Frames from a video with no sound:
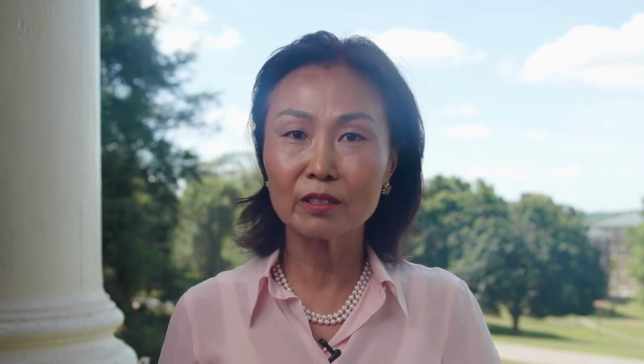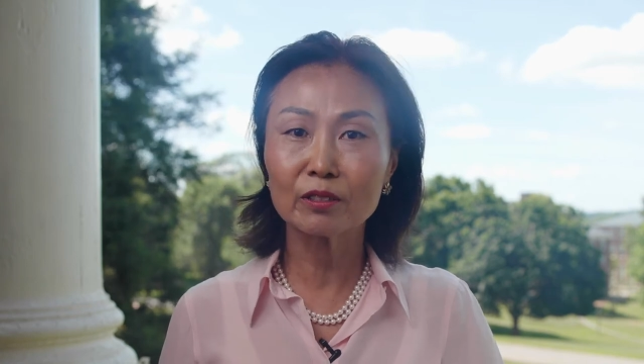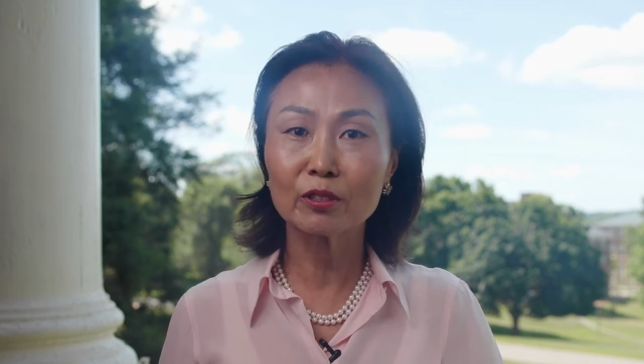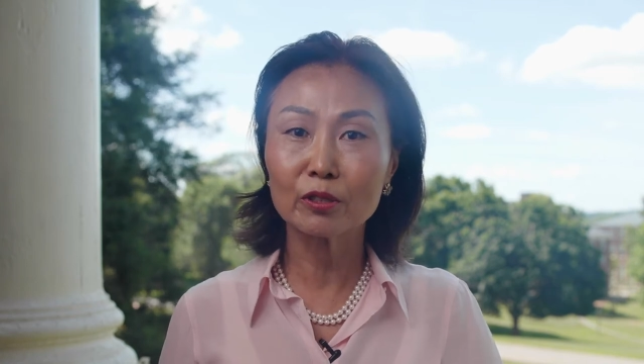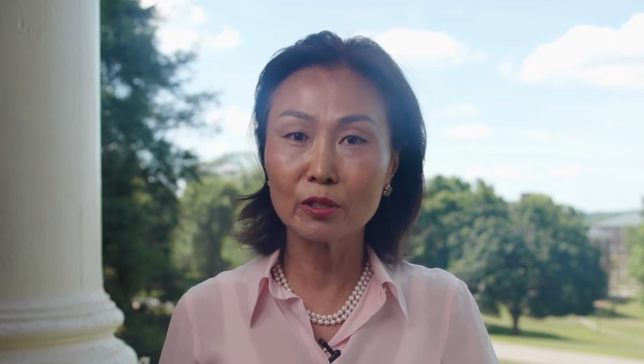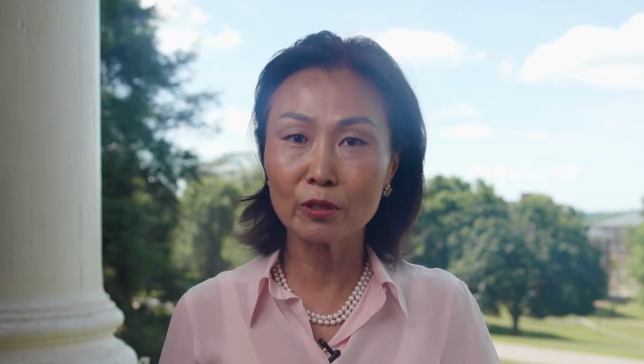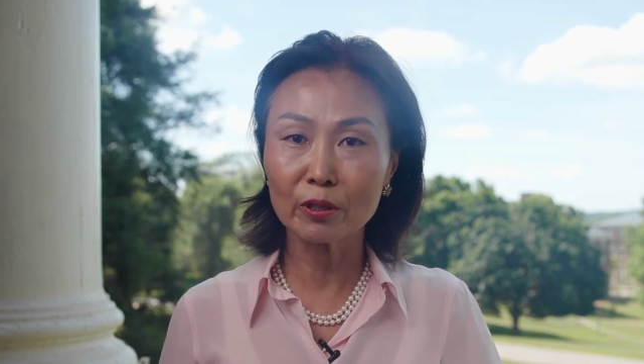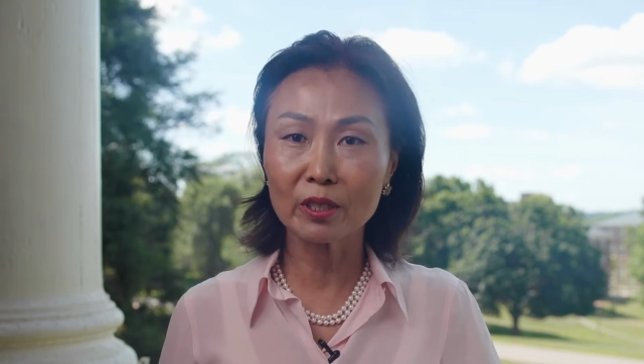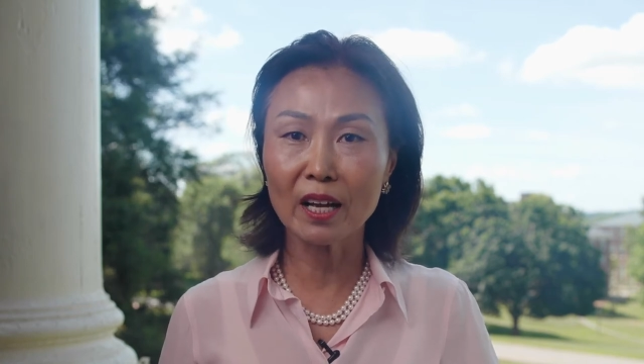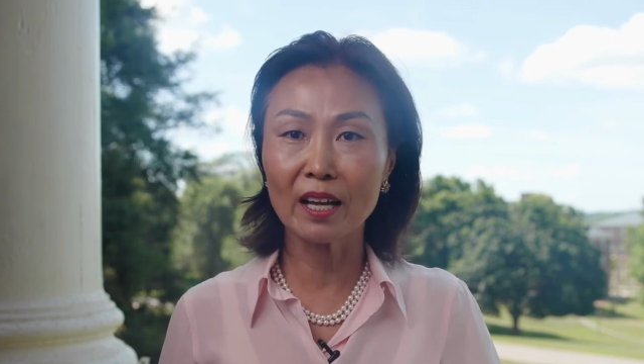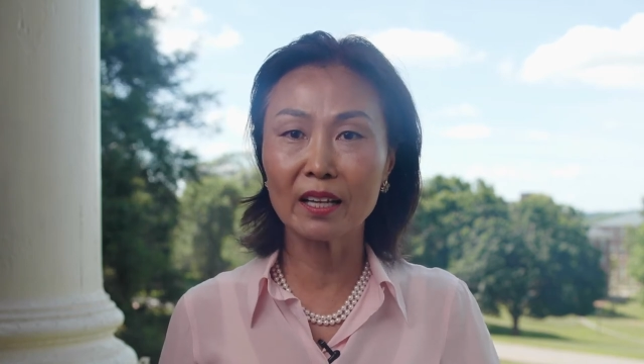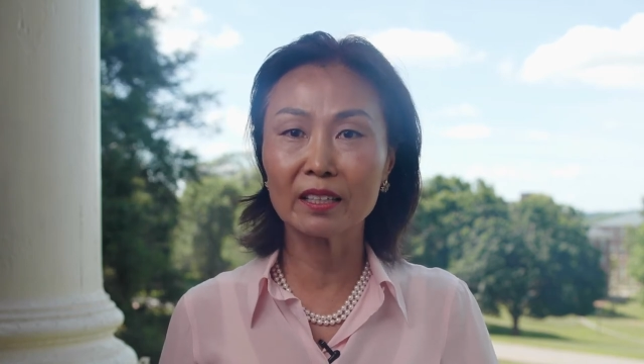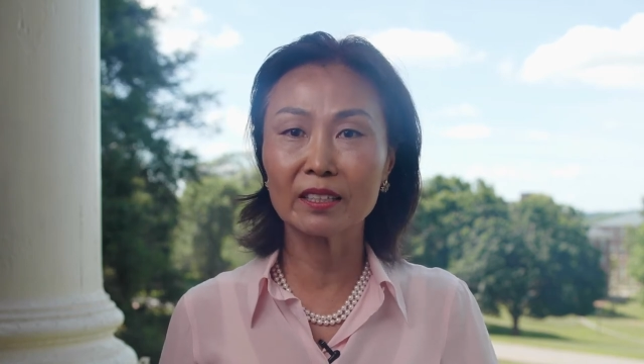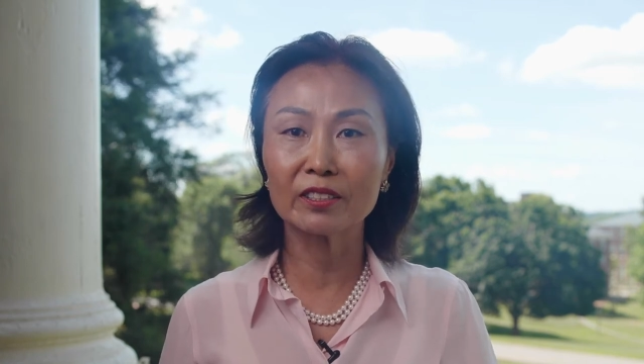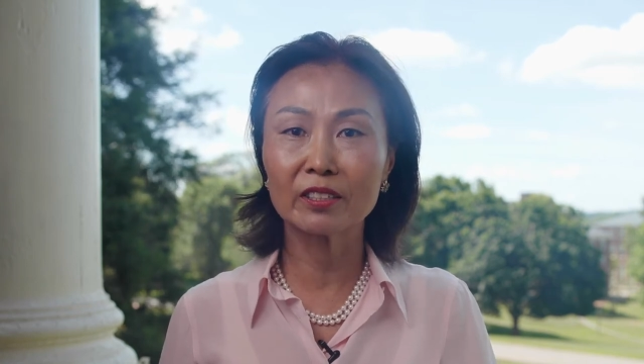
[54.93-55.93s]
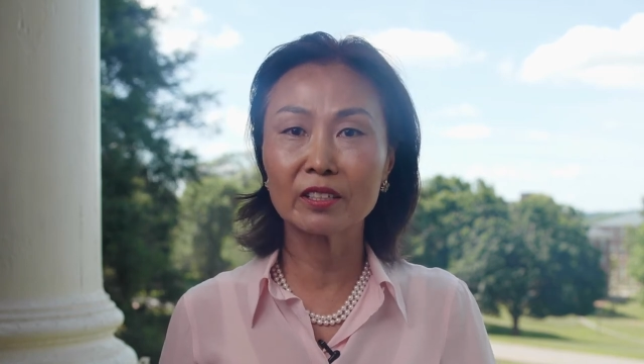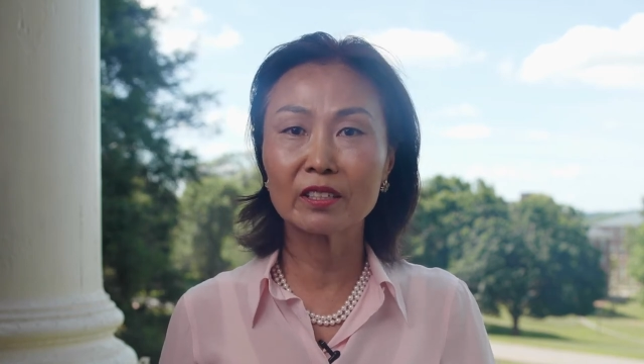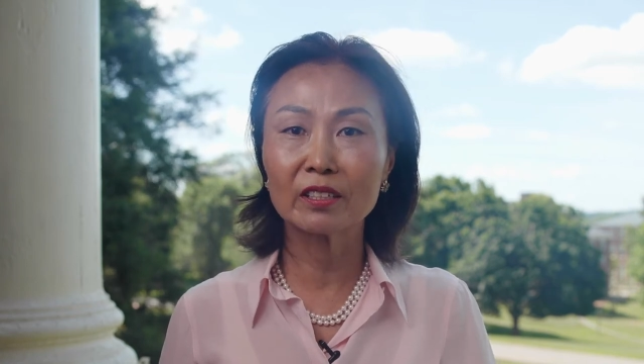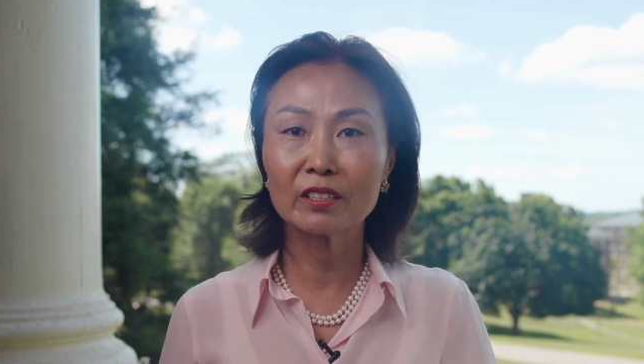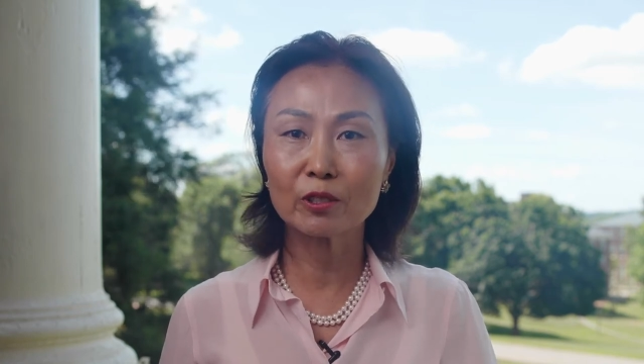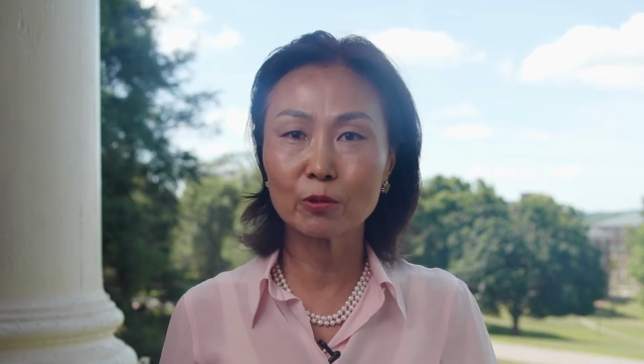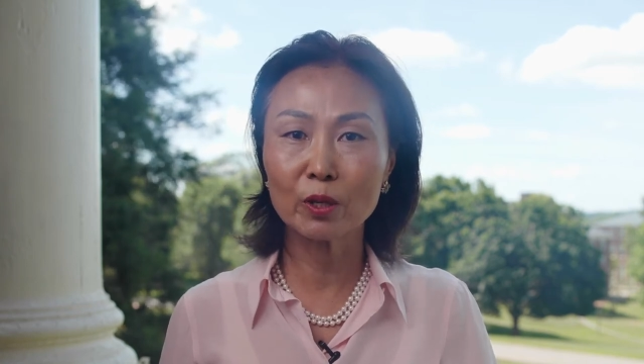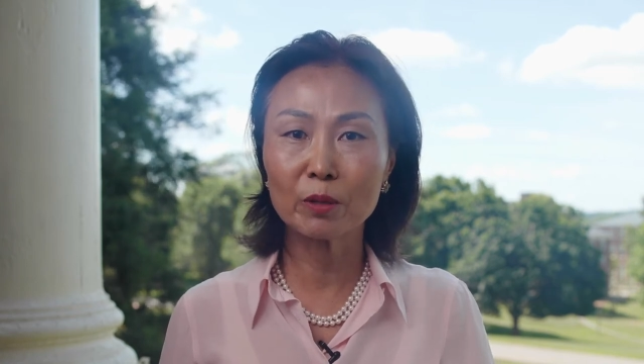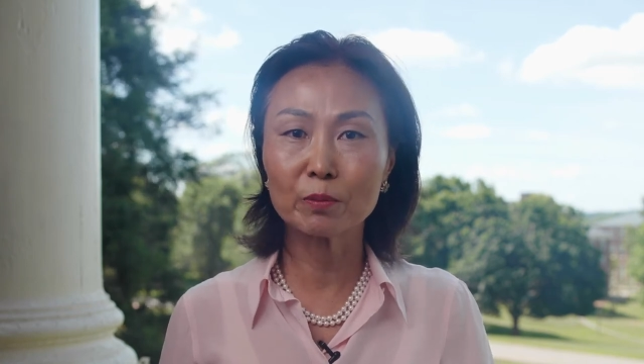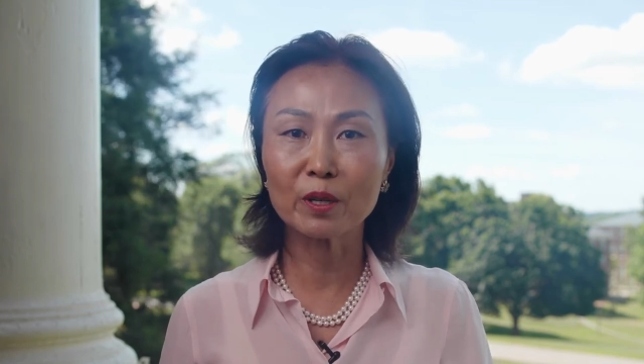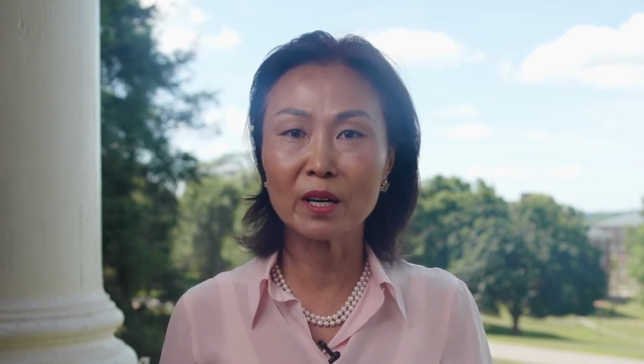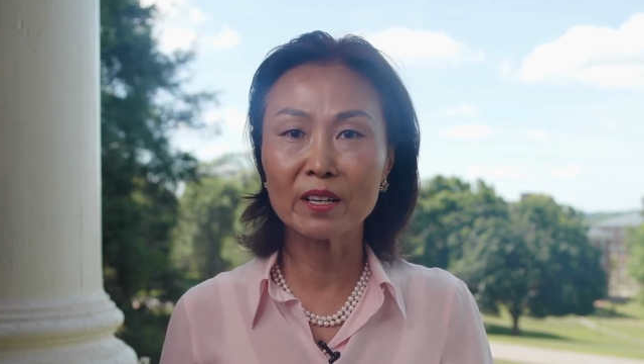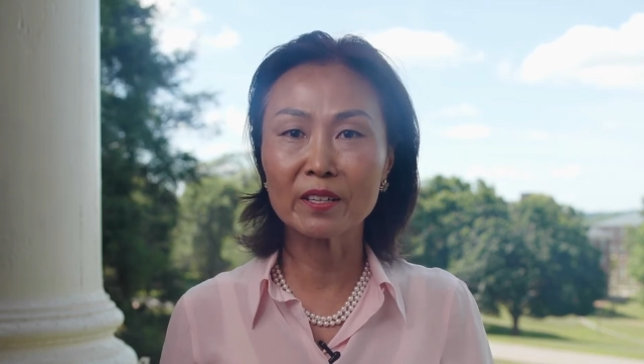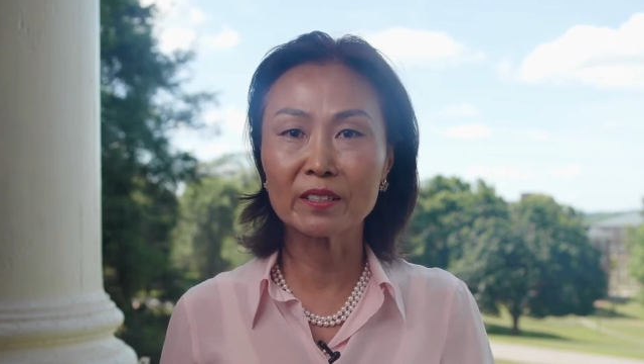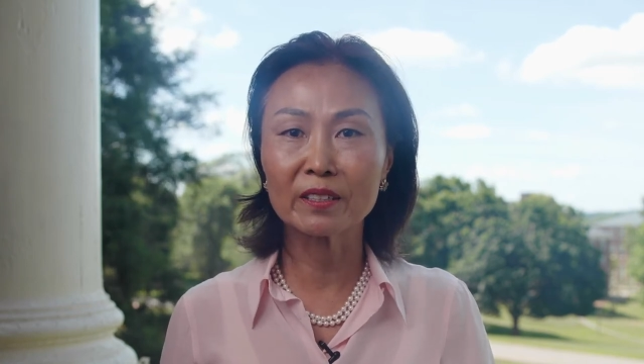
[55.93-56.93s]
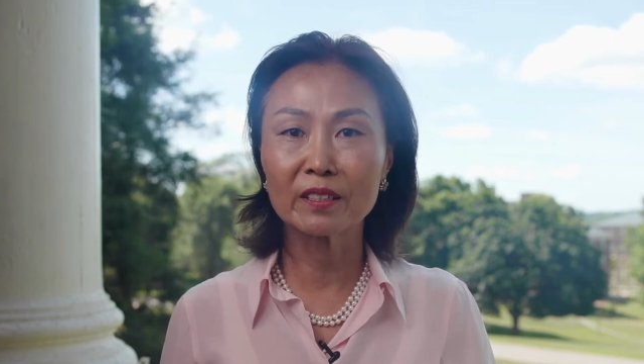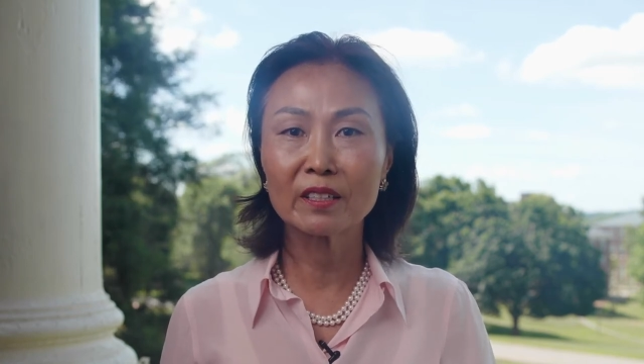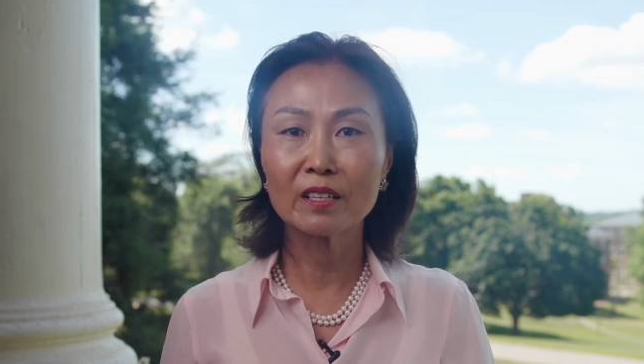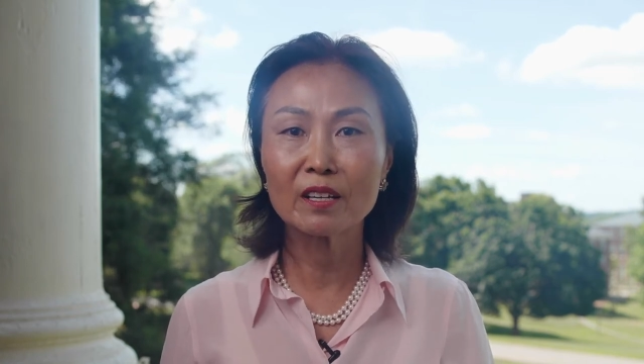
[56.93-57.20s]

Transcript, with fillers: to your college, Sweet Briar.